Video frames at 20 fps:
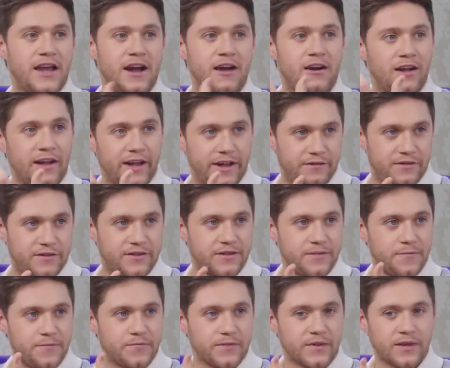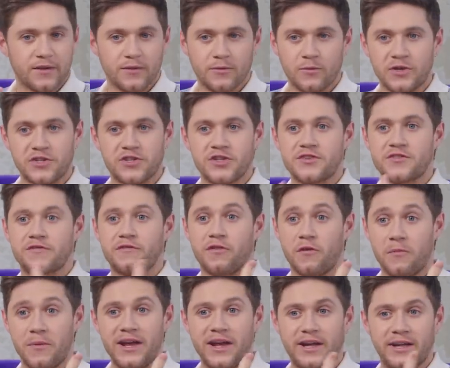their lives, mm-hmm. which is
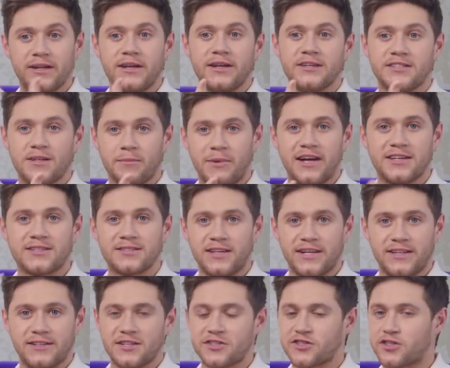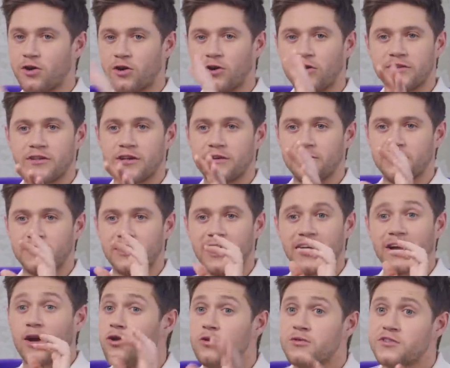for me is the best thing. The story, the,
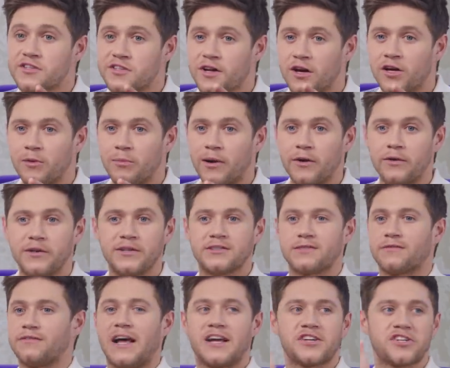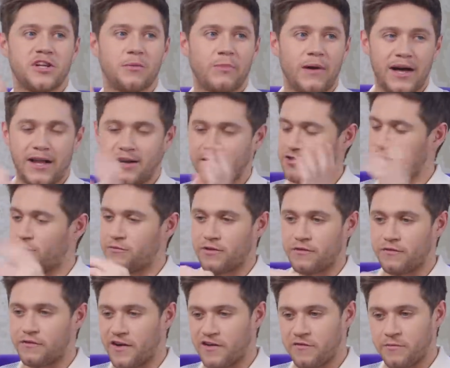like, who's the song about? Is the flash in the pan? Mm. It's over
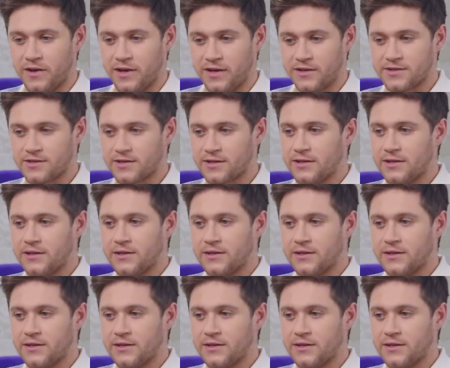in five minutes,